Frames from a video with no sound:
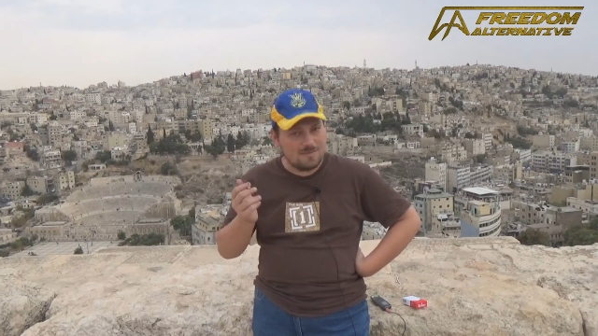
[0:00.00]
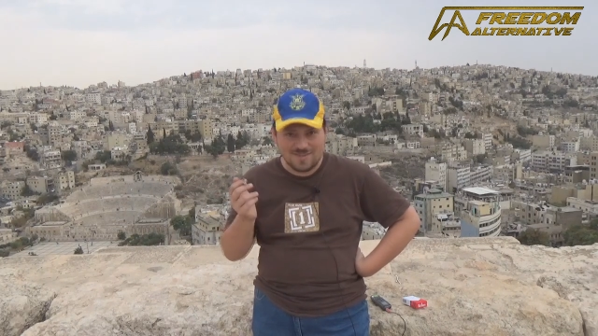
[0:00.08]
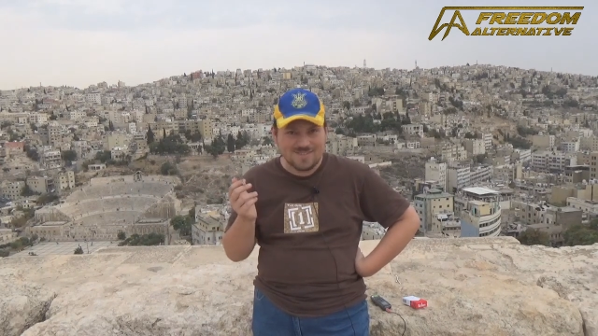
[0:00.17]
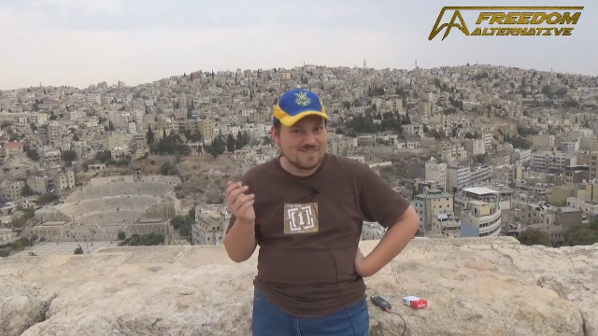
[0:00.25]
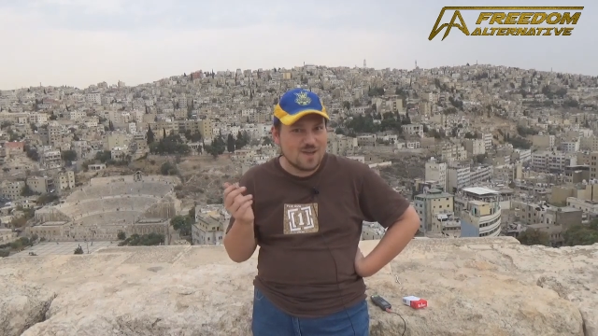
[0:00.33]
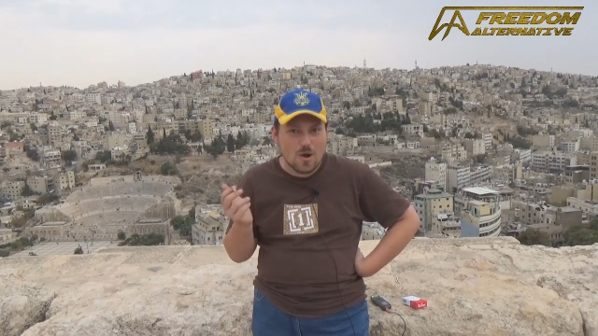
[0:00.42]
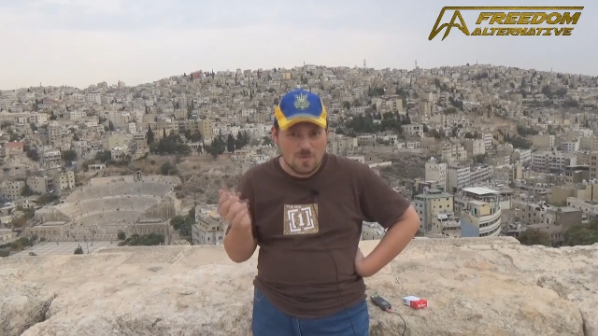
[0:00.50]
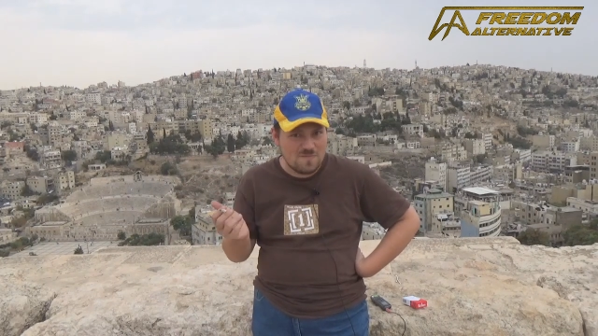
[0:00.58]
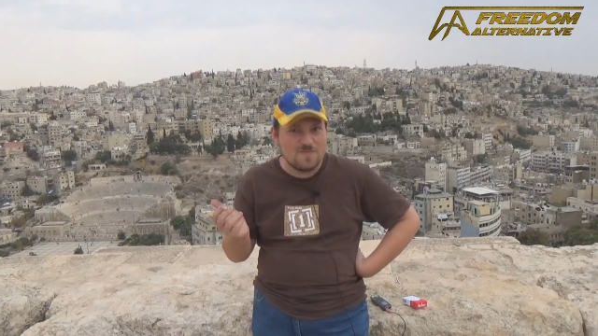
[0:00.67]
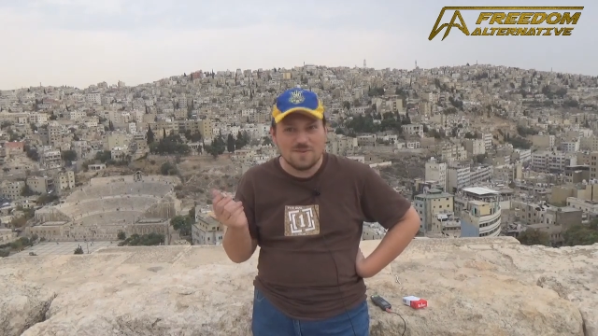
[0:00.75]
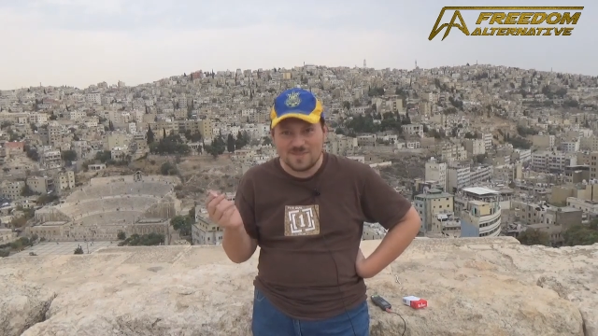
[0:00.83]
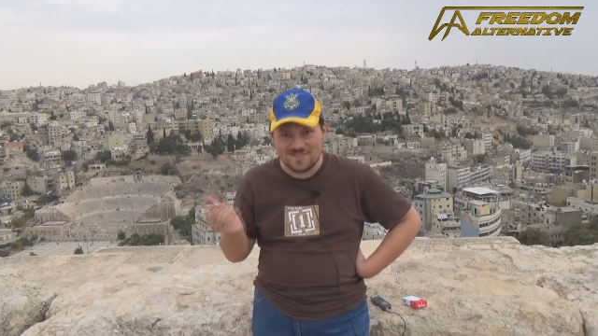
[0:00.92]
because
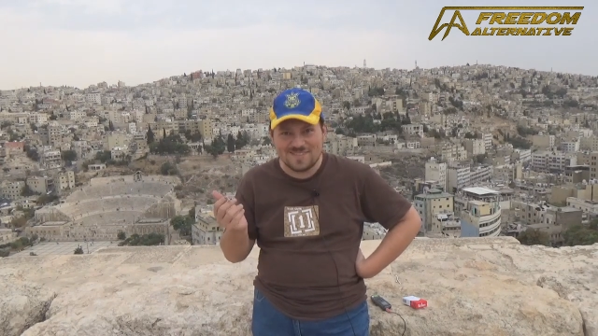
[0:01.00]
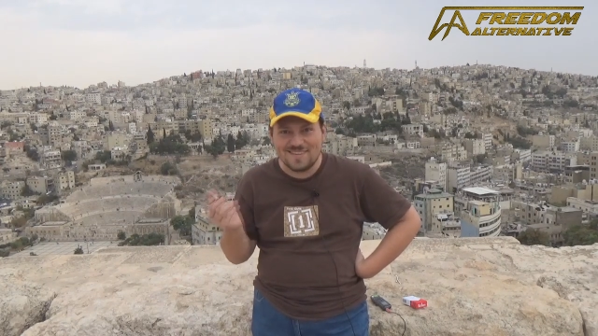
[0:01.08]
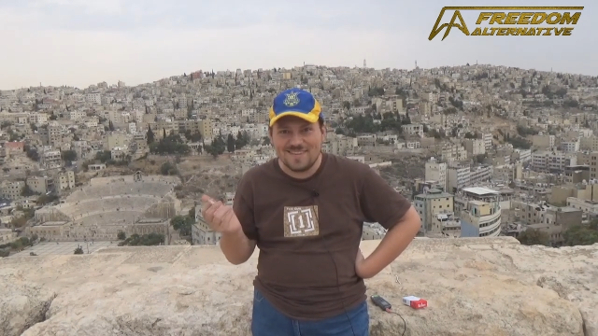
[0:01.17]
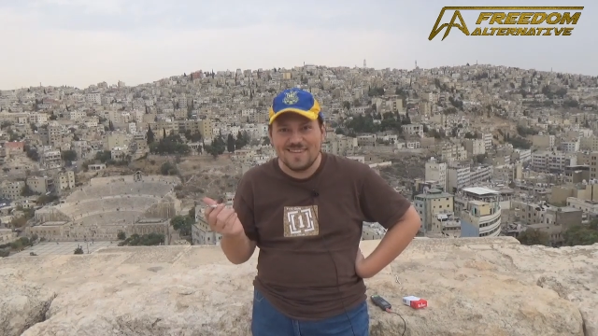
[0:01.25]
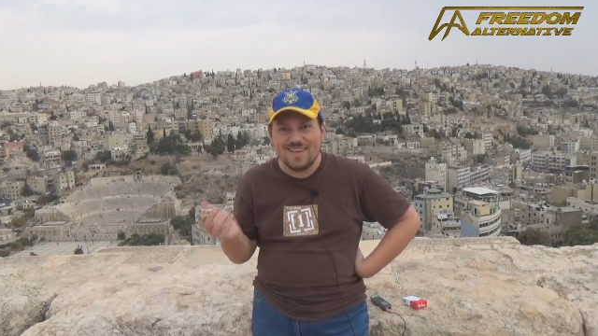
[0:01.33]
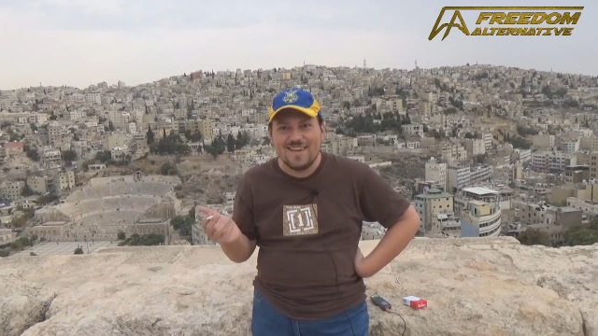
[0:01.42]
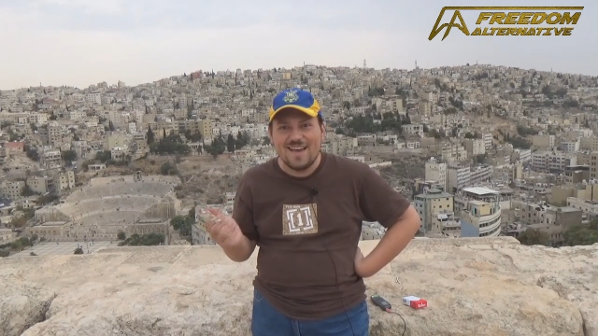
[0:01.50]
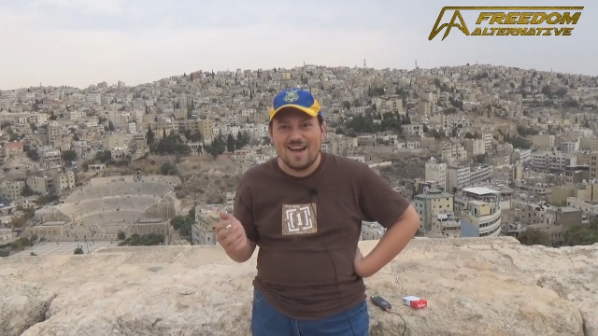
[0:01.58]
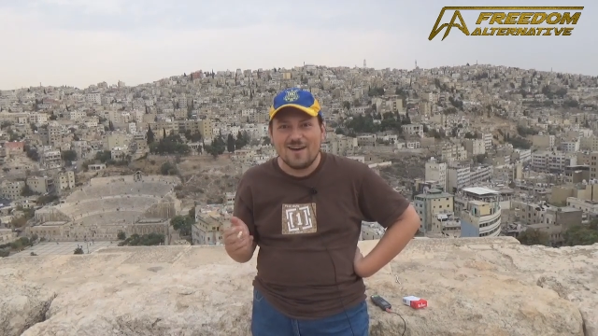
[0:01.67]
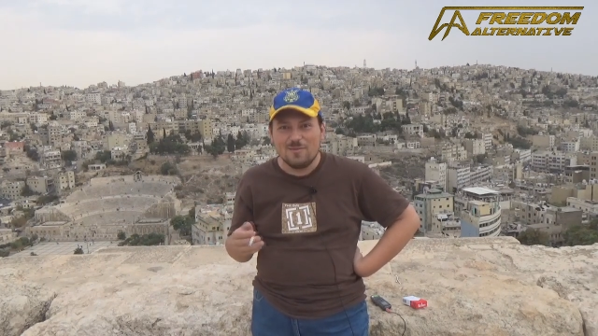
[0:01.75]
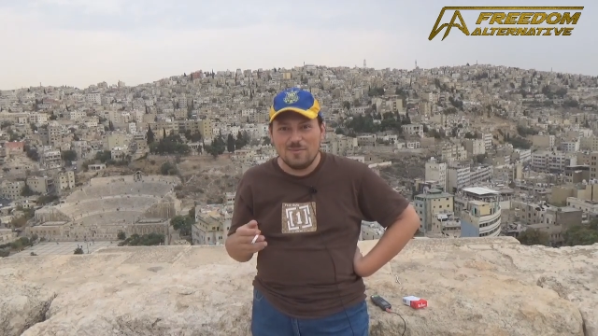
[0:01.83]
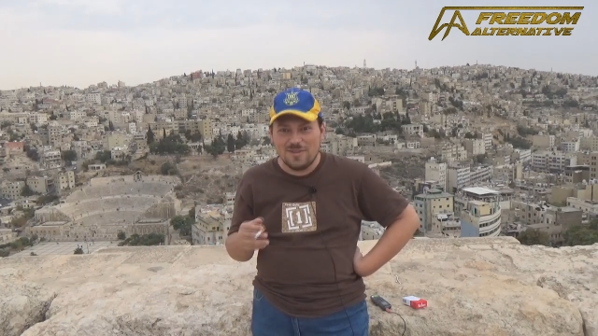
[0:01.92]
obviously
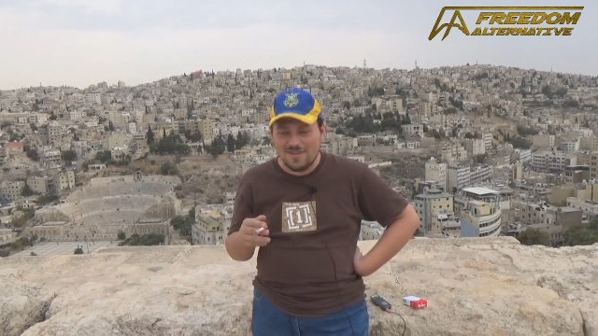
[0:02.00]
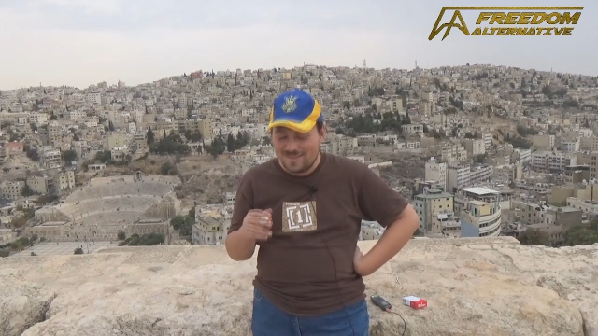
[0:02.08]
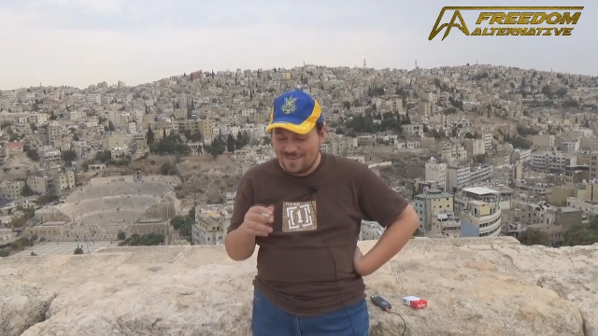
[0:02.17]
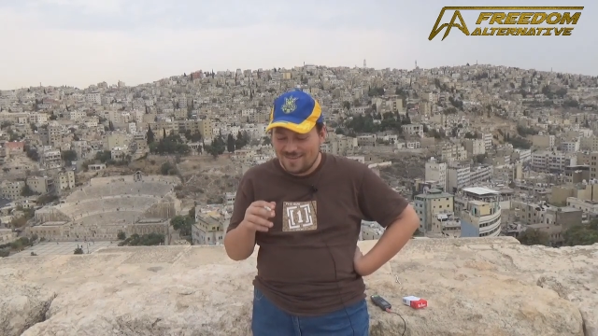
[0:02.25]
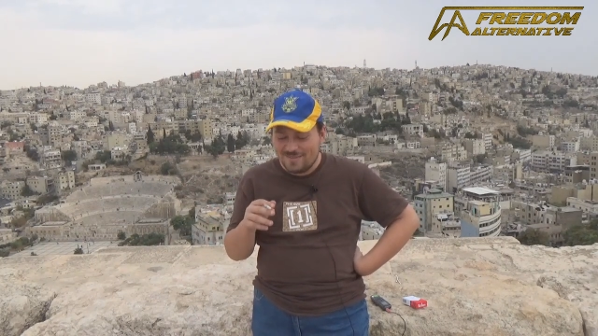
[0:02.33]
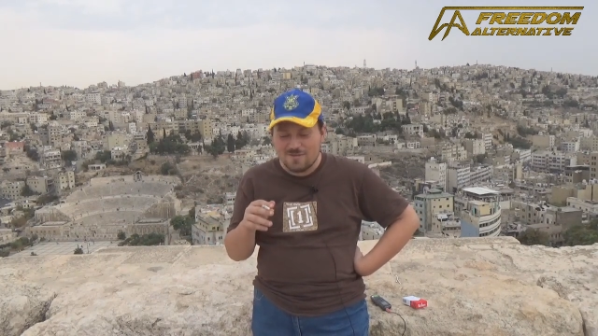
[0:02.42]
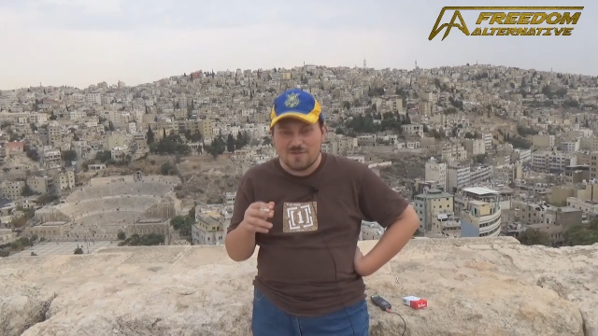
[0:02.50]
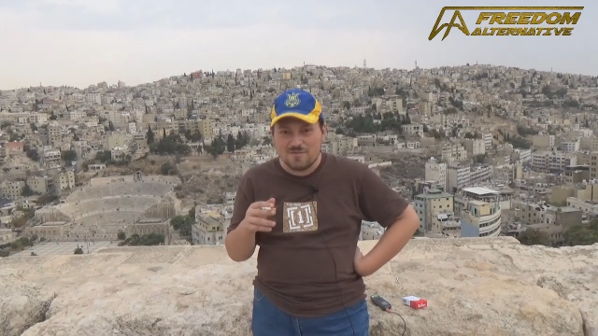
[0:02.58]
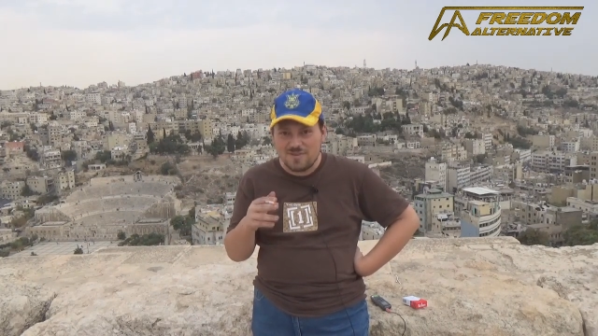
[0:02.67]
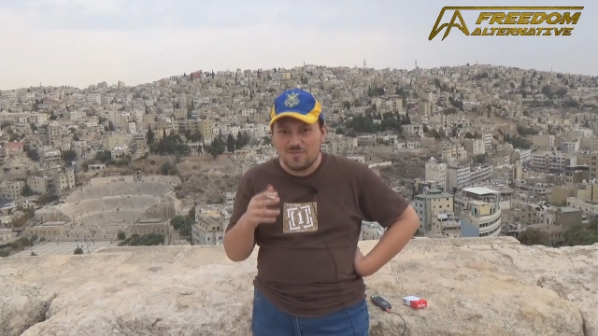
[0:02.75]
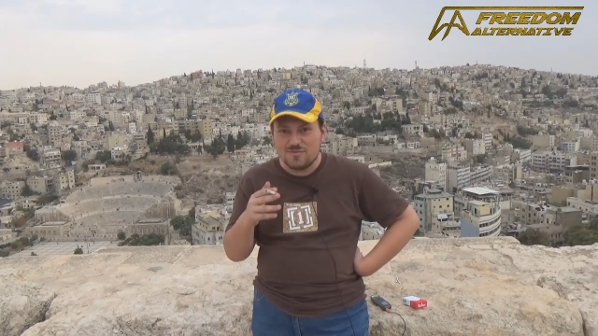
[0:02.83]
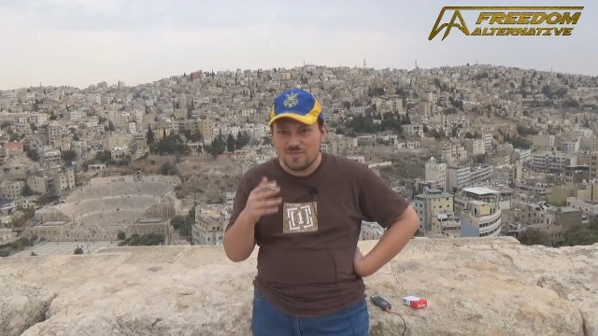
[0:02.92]
I'll be
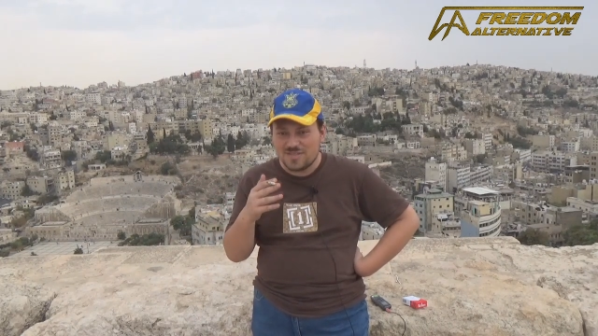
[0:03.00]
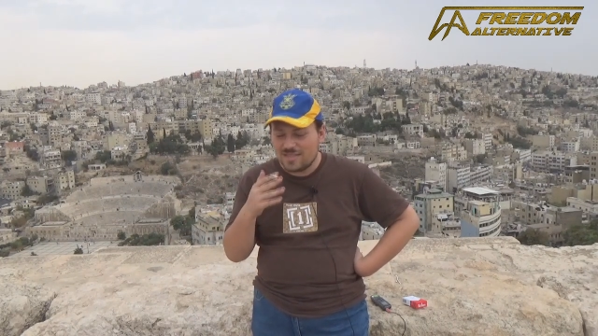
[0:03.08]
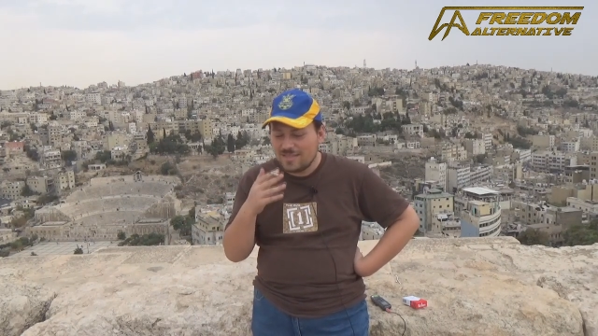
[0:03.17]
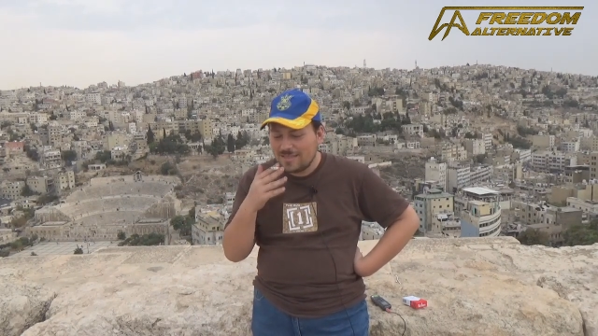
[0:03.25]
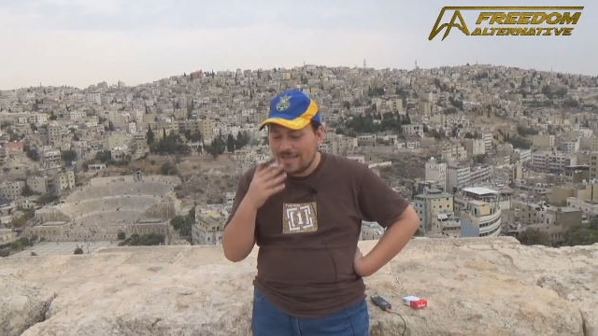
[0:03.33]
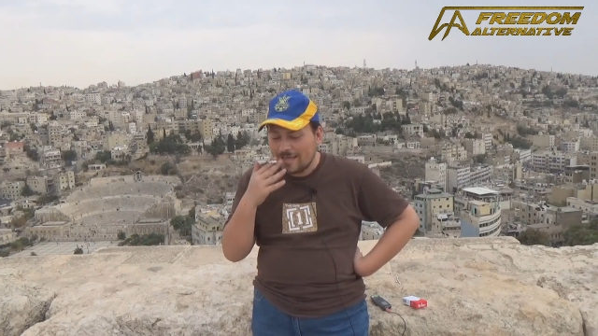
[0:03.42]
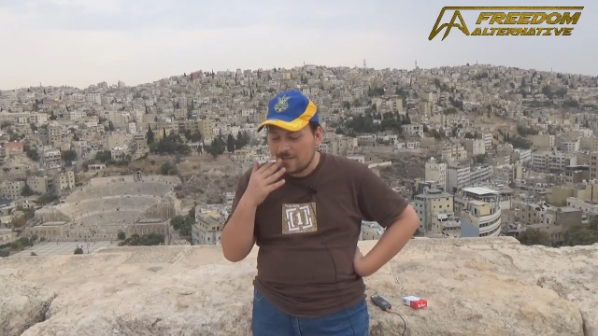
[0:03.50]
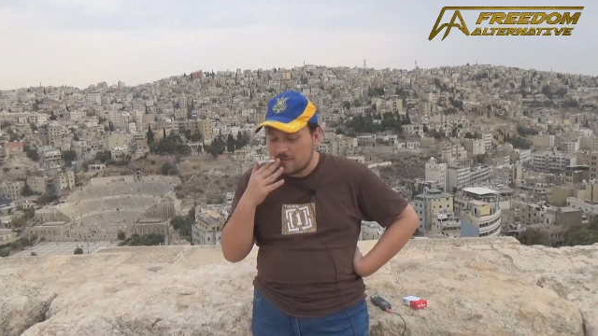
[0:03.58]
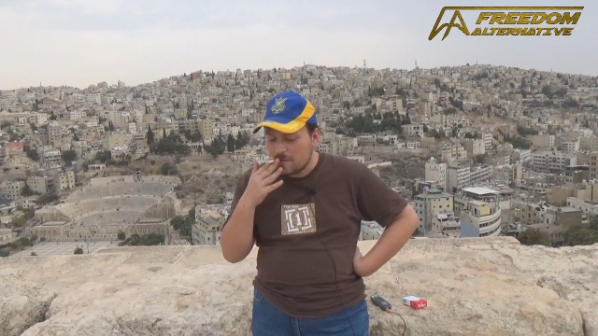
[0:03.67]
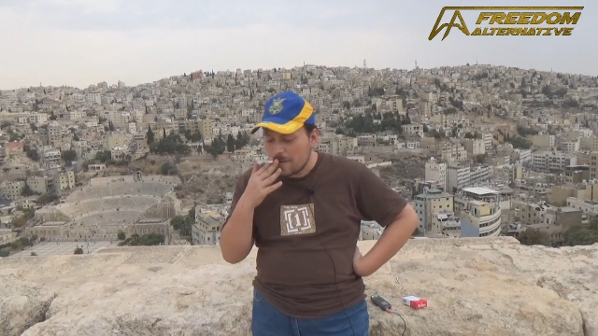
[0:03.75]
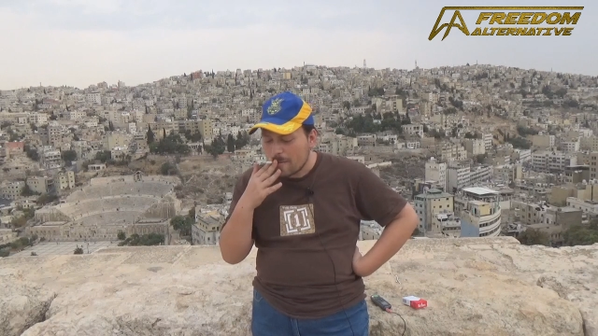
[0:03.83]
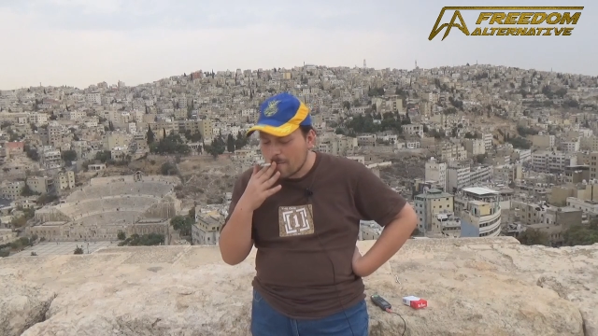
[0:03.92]
very interested in that
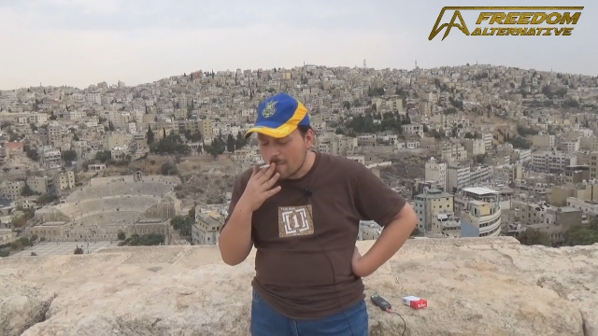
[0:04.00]
too